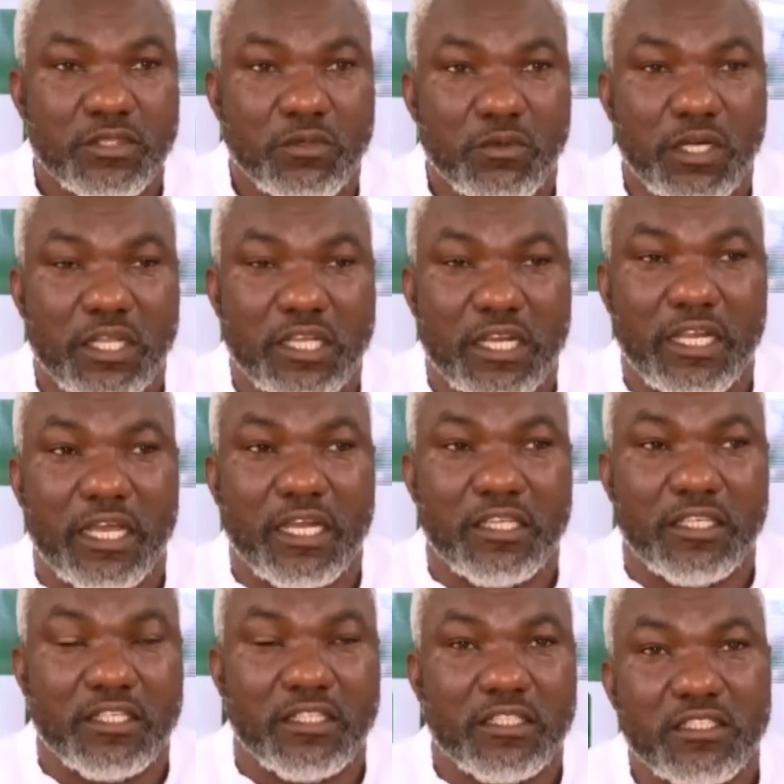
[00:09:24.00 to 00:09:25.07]
Well,
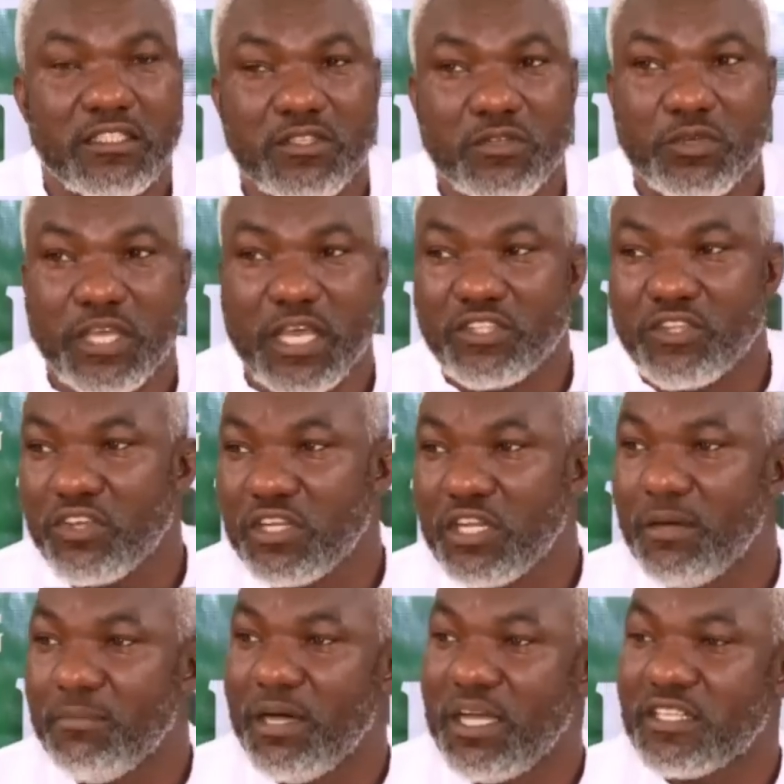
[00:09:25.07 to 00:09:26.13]
clearly, we are talking
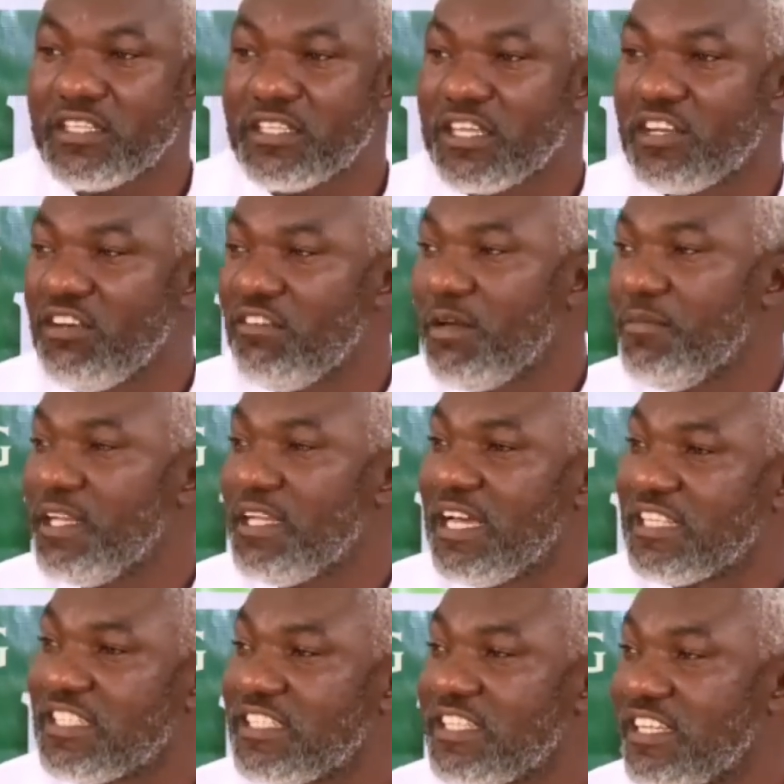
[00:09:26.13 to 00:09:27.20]
about a government
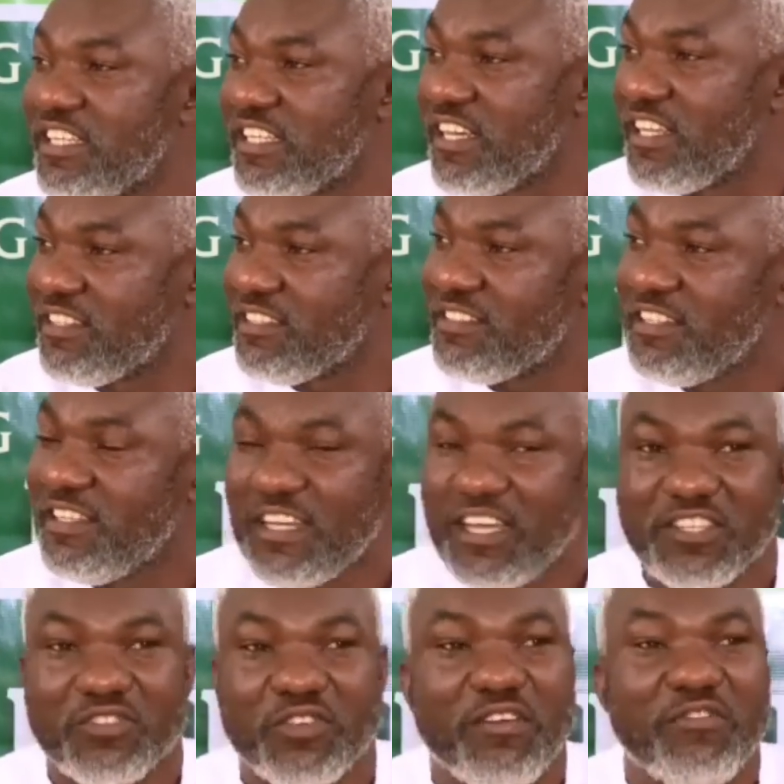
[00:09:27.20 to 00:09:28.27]
that is illegal.
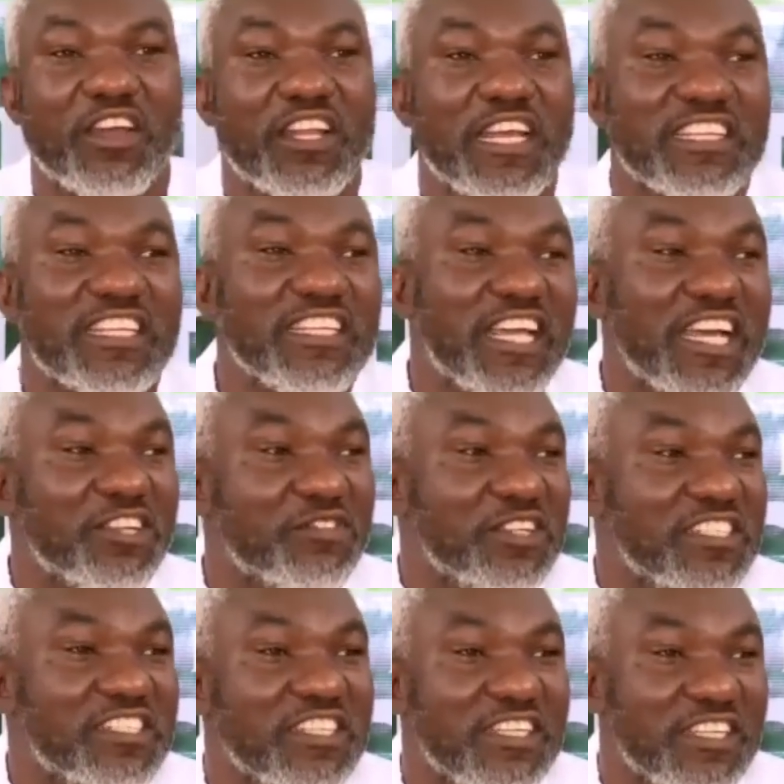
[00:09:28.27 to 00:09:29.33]
And so every other thing they are doing
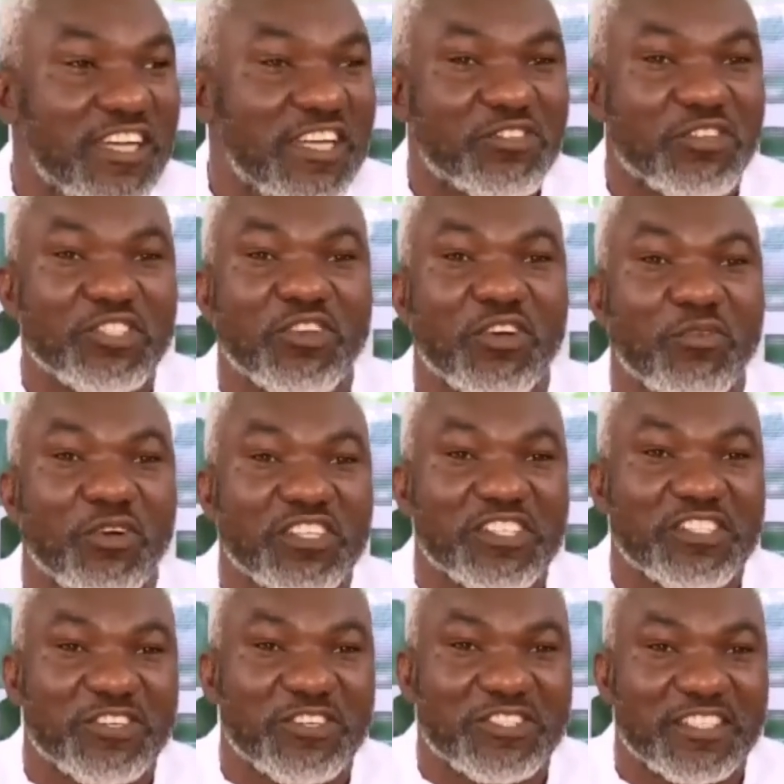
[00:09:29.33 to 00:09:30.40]
is illegal, so it's not worth
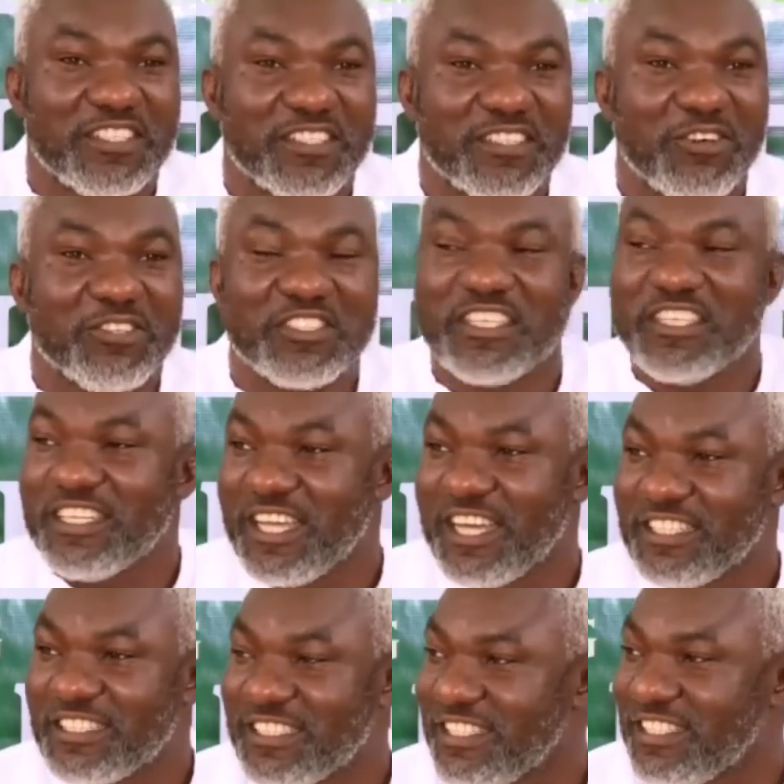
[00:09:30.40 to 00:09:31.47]
discussing until
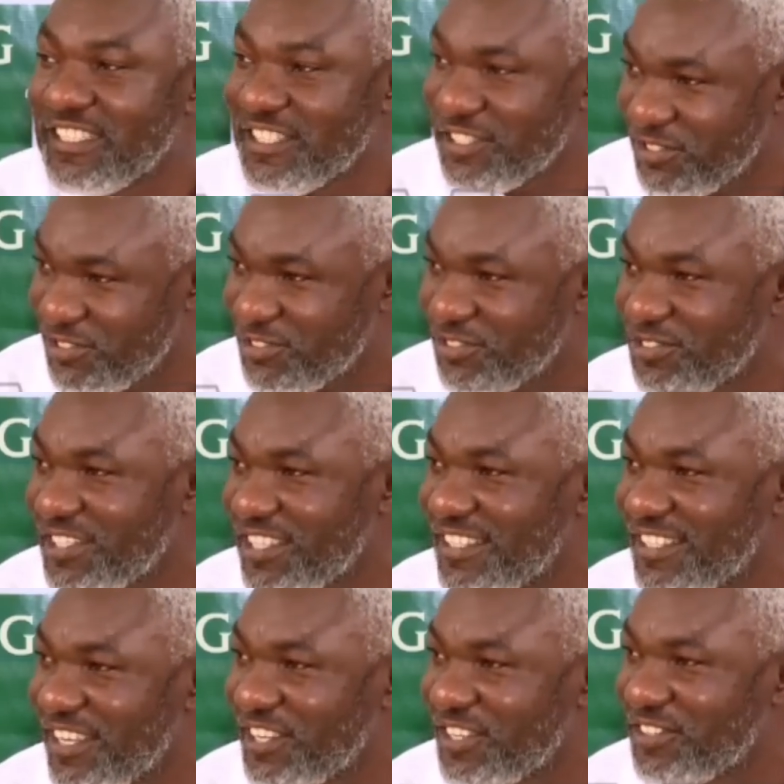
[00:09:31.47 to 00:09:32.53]
legality is instituted.
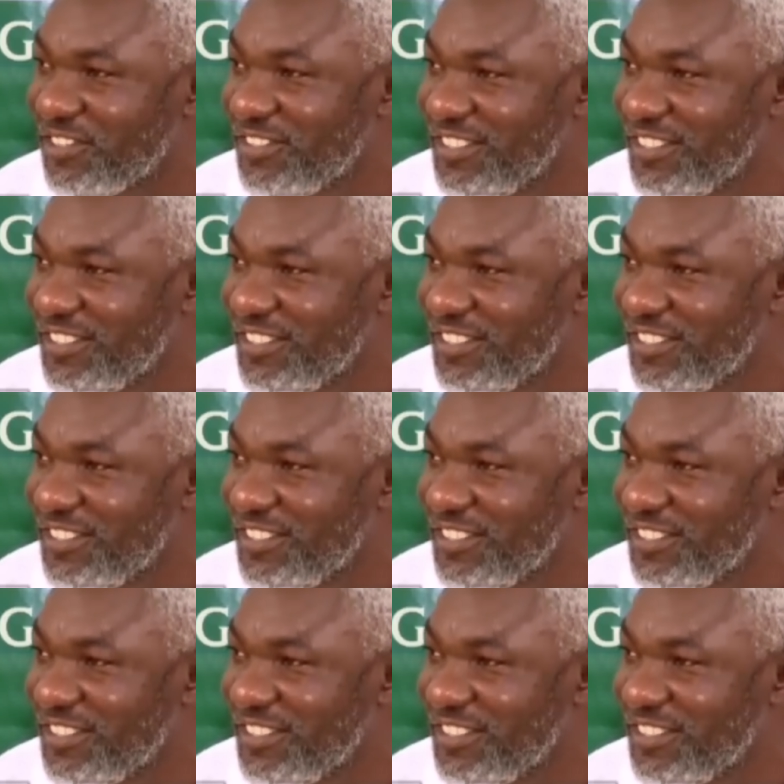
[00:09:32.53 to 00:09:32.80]
Thank you.